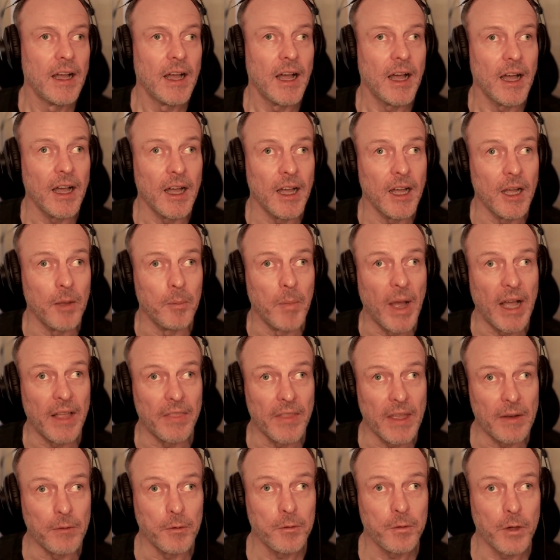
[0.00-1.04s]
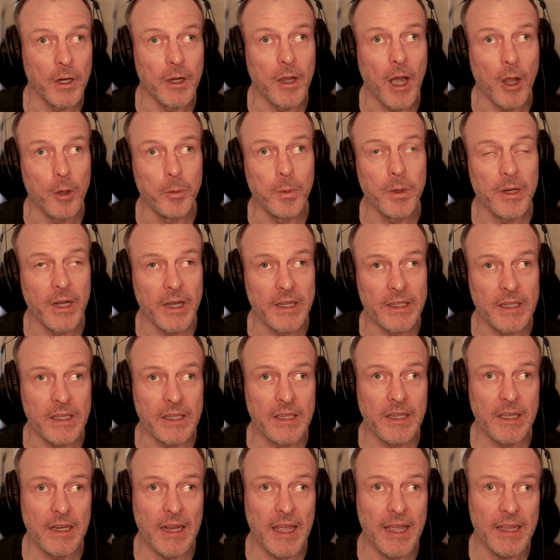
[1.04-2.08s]
And then for OpenID
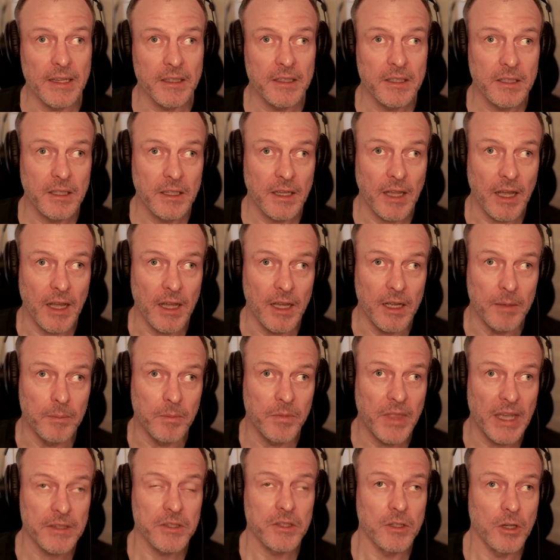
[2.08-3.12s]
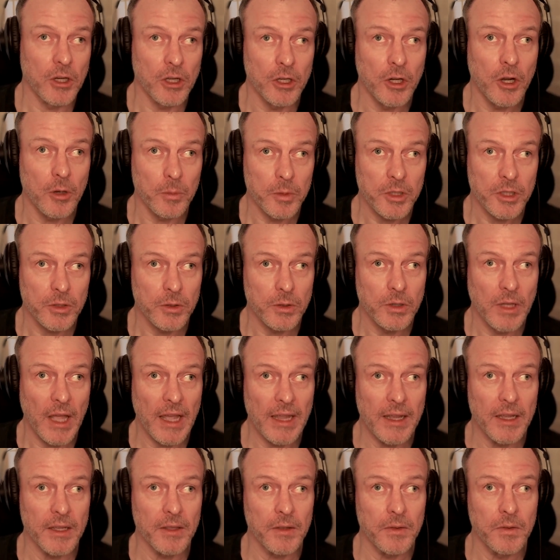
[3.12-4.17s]
Connect, that's an optional
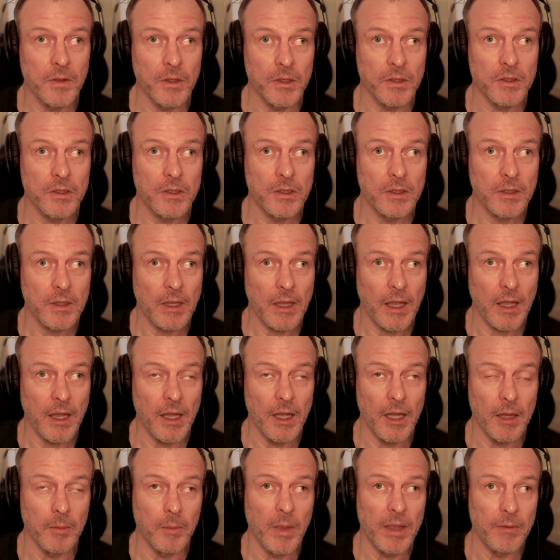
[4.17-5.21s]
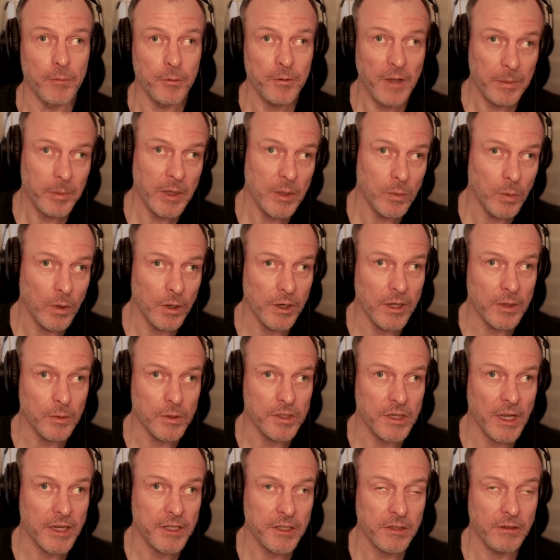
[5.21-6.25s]
layer that in FAPI 1 it
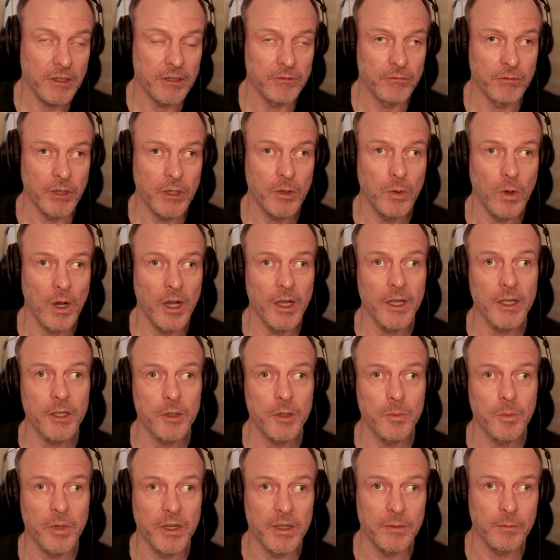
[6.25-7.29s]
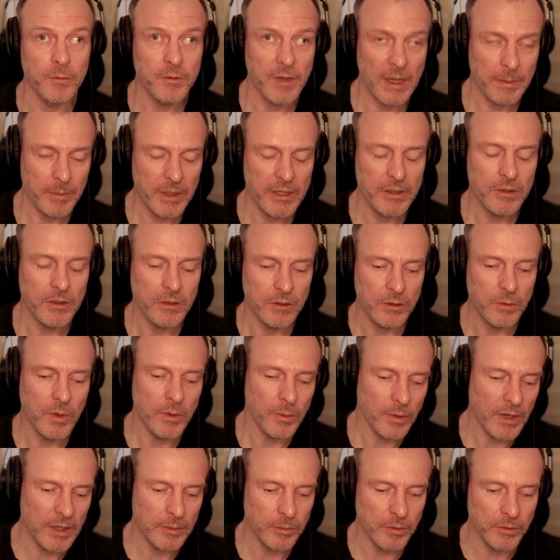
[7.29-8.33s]
was actually required, but in FAPI 2 we
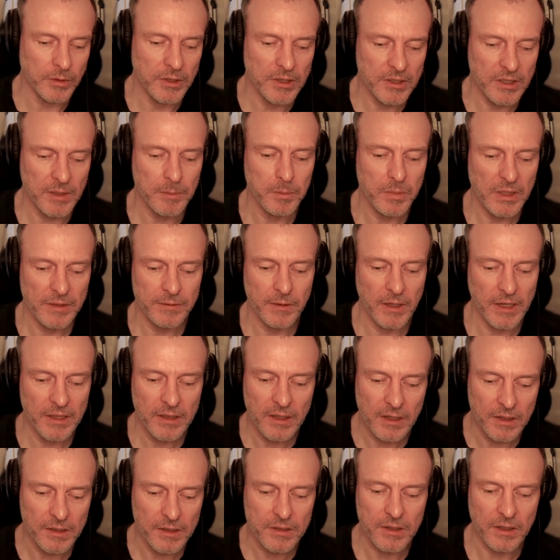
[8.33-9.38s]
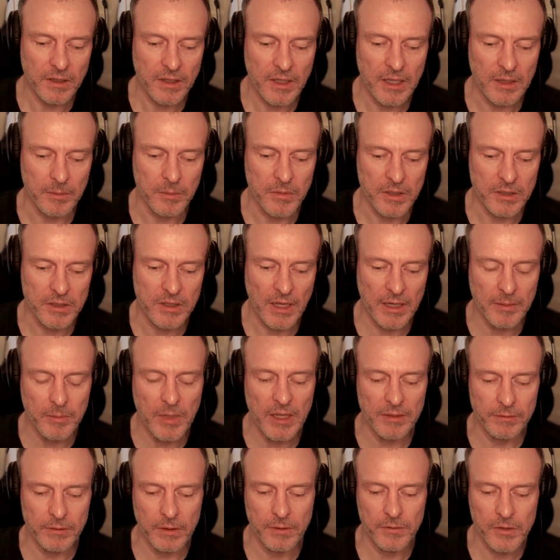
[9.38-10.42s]
were able to simplify things and keep the same
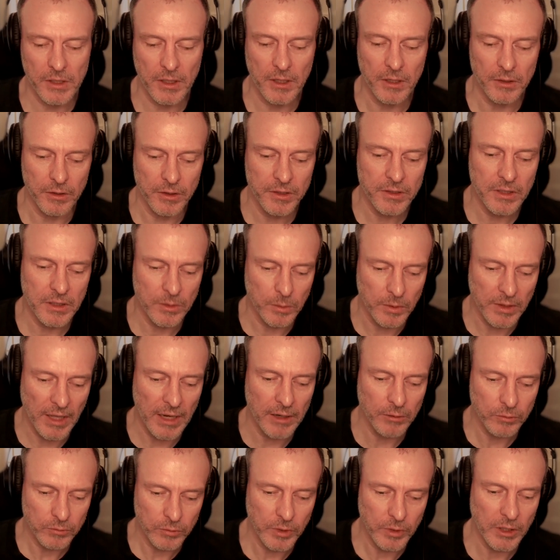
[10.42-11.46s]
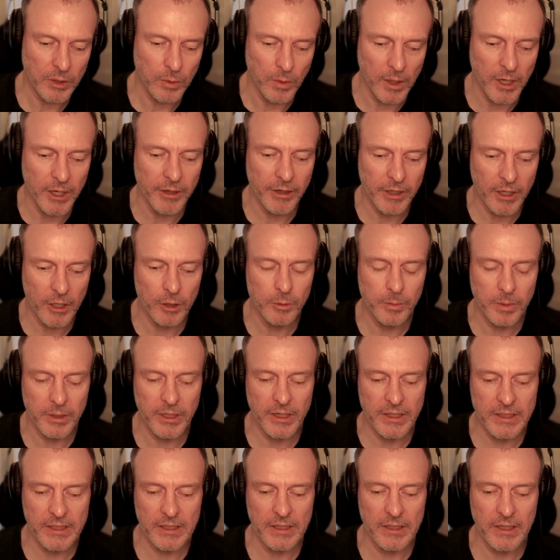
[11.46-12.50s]
level of security without requiring
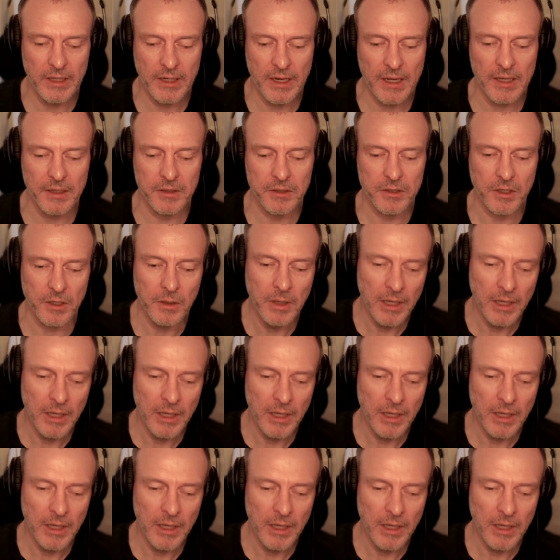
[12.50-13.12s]
OpenID Connect. So